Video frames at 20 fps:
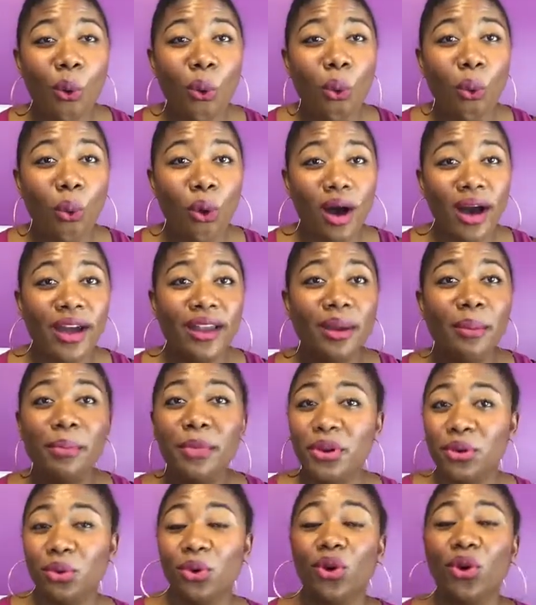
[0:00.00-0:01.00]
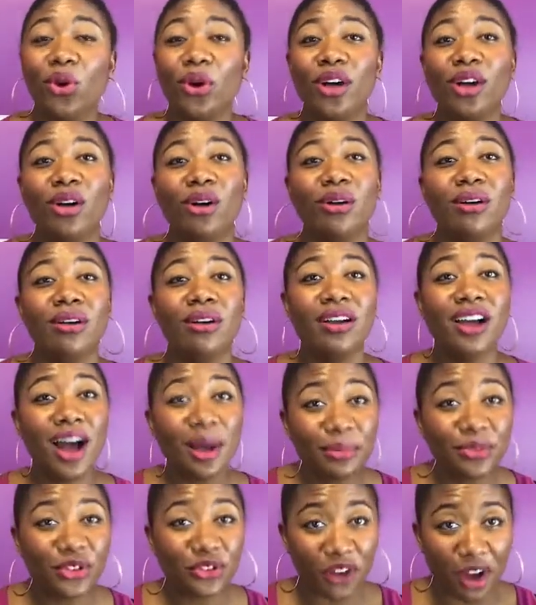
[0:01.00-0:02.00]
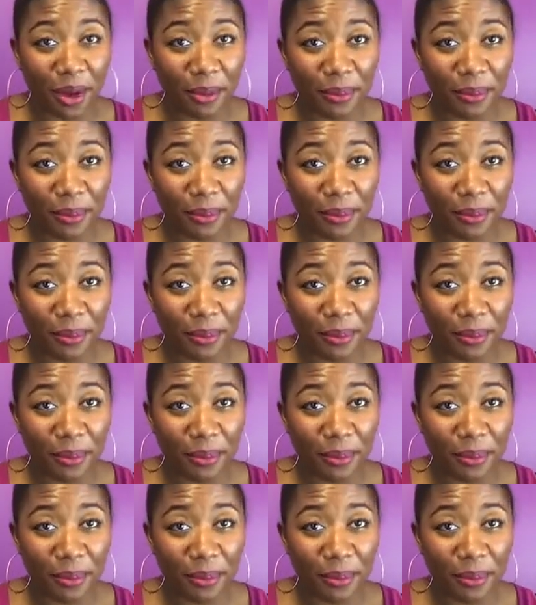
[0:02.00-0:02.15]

what mineral oil comes from?